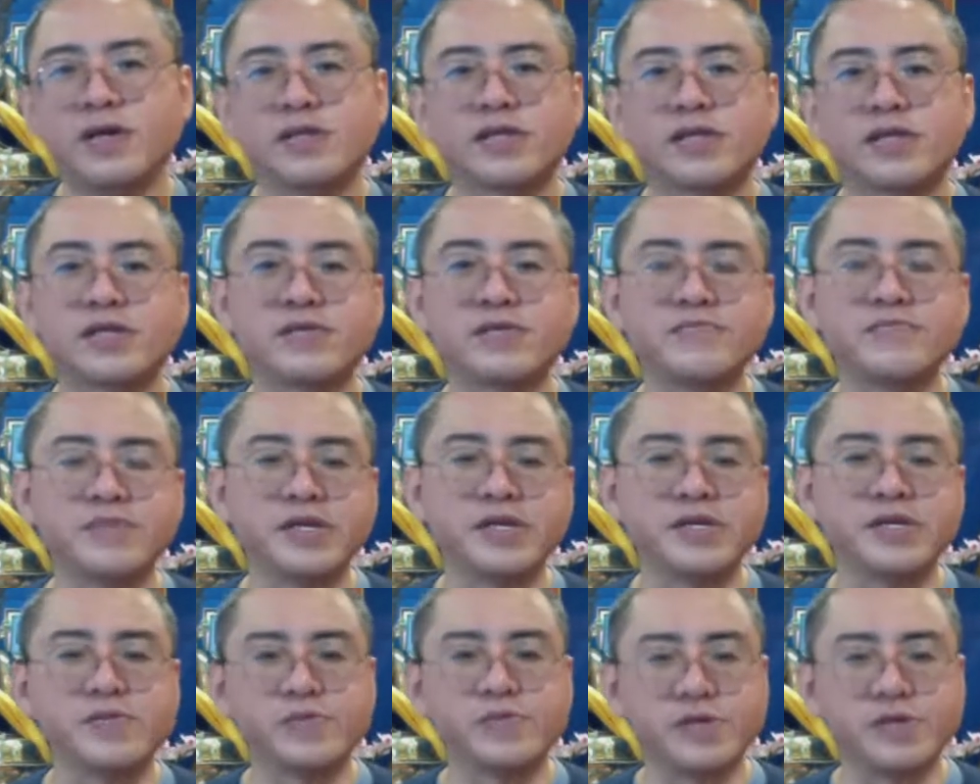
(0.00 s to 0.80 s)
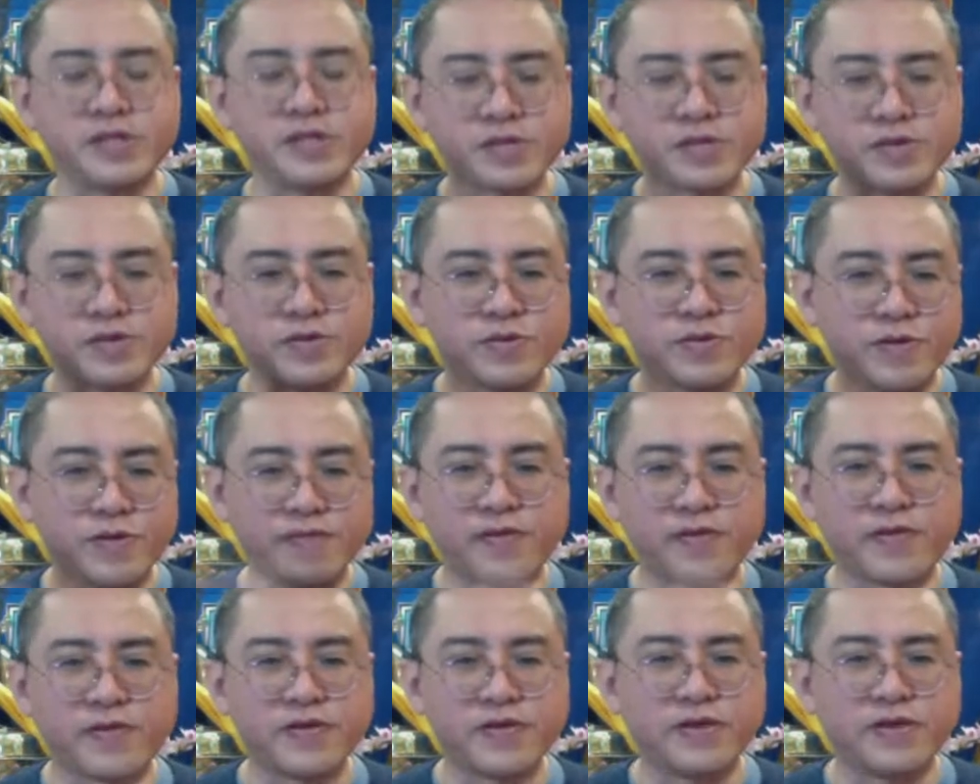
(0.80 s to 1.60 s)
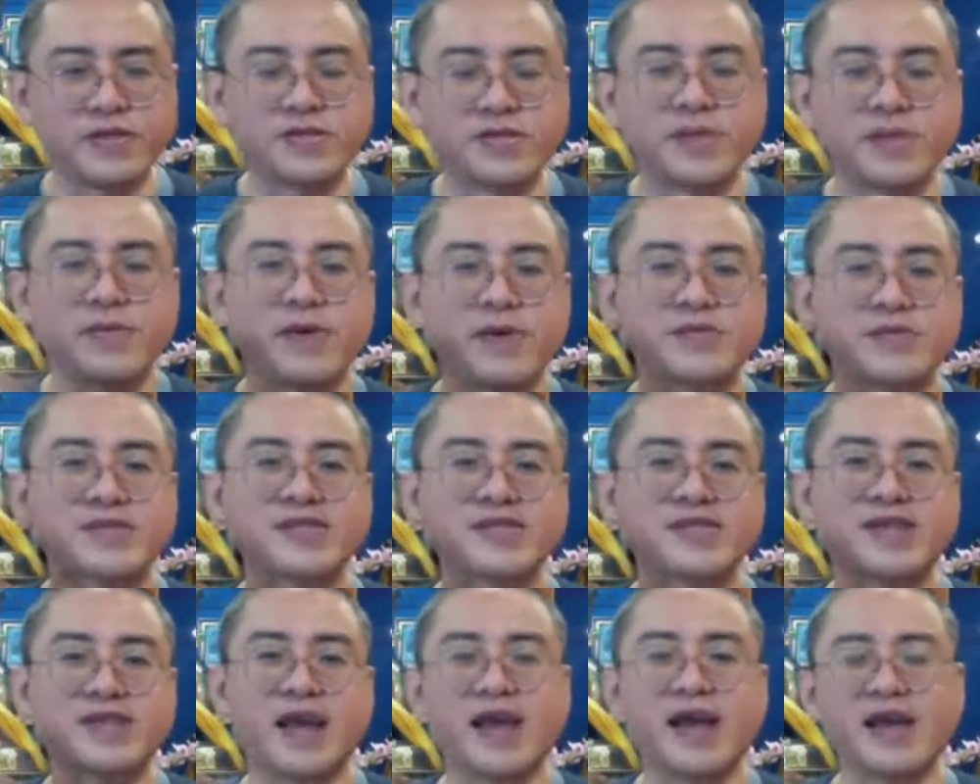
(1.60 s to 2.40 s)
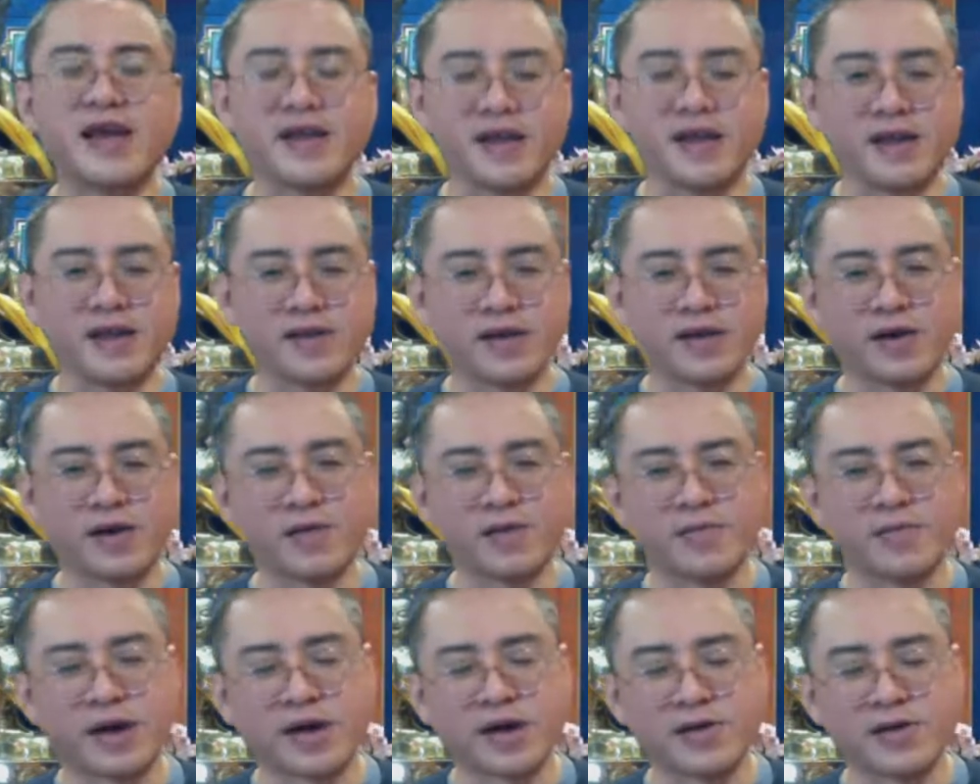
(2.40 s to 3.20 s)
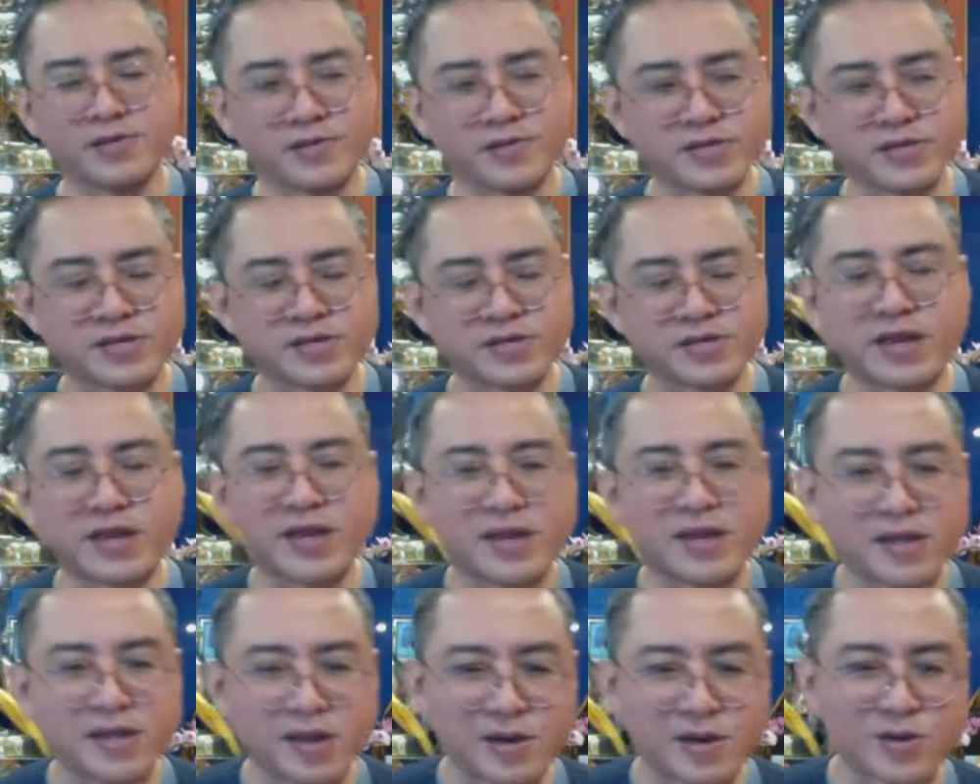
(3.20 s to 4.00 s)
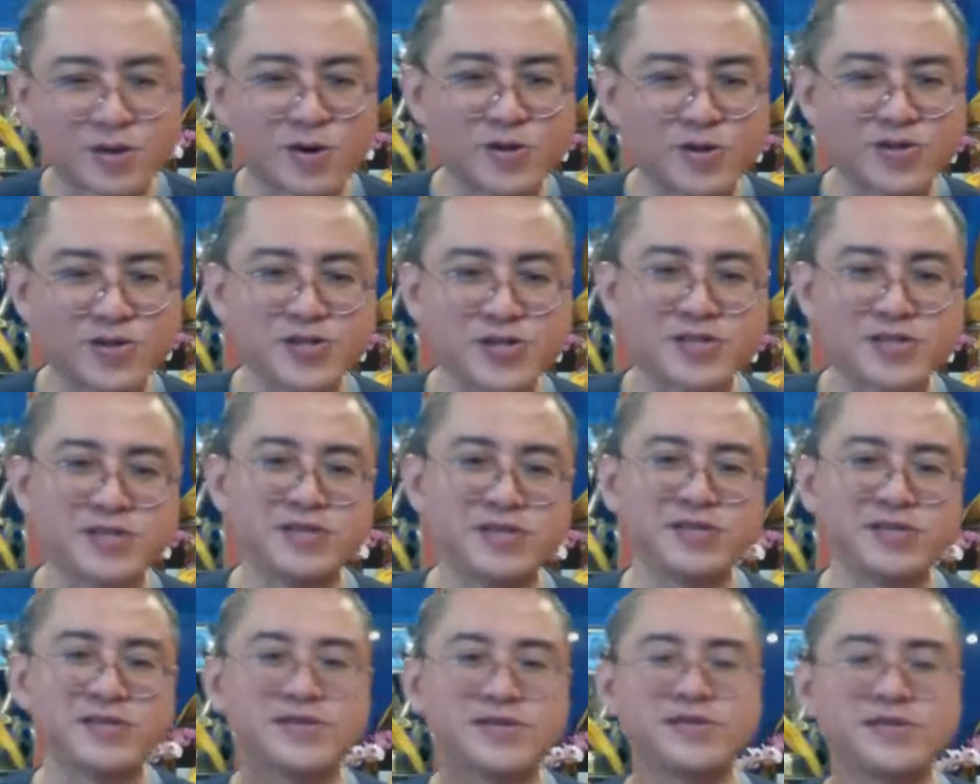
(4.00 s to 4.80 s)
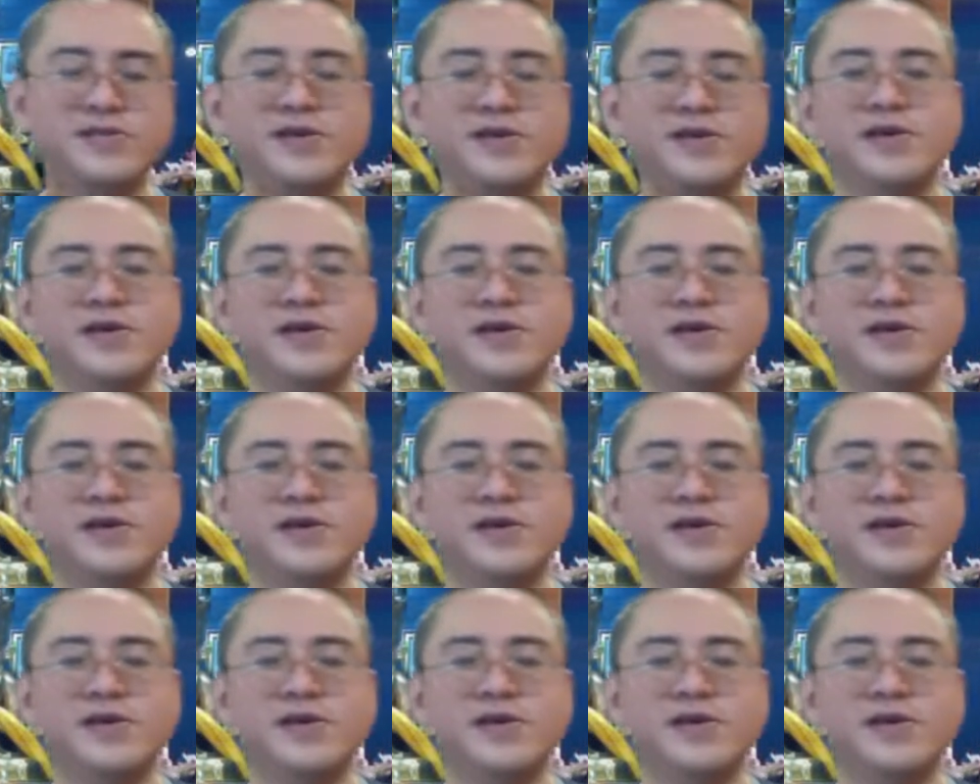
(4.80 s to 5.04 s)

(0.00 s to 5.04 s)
doesn't mean we need to look for it and somehow stare at our mind or stare at our consciousness